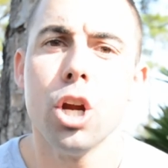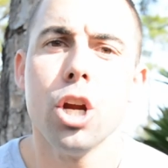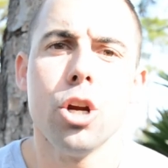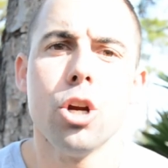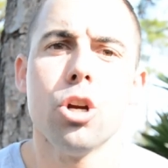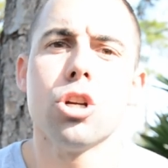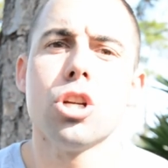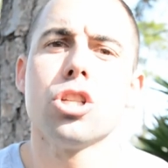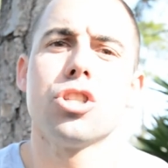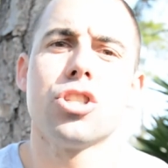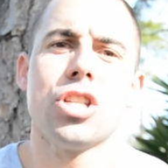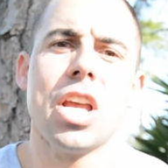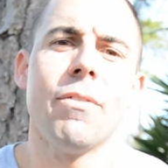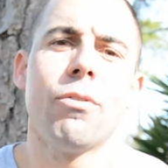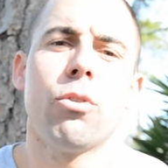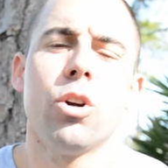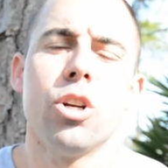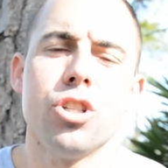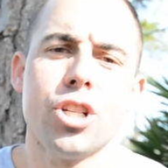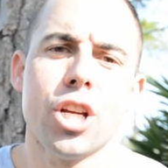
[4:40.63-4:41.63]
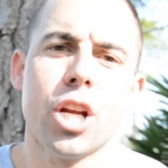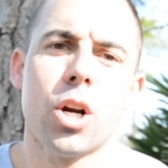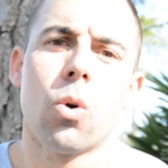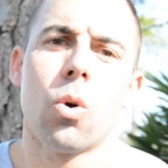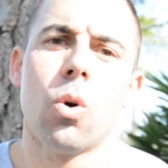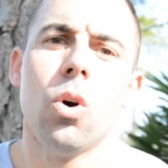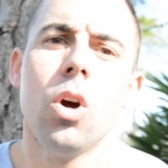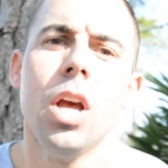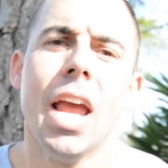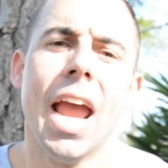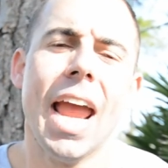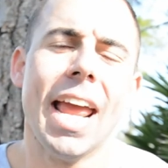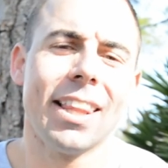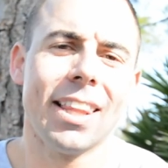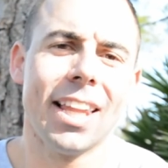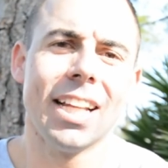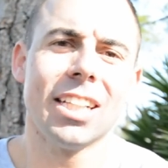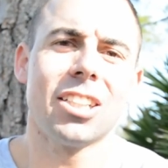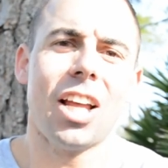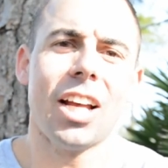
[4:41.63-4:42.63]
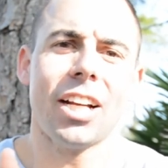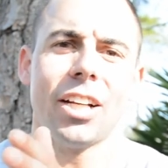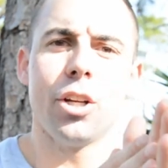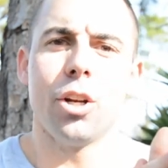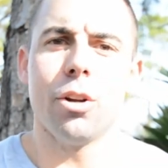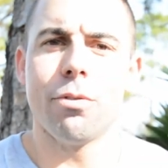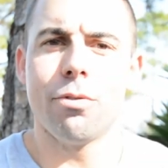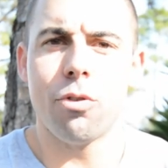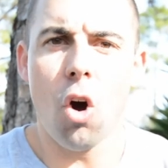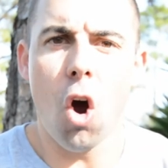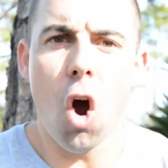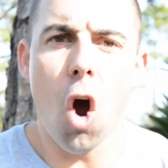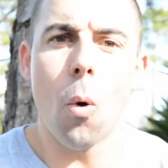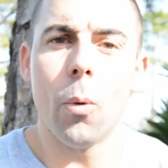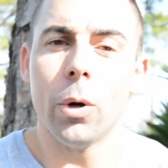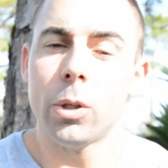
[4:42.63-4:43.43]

You're just safer in general and less likely to fall,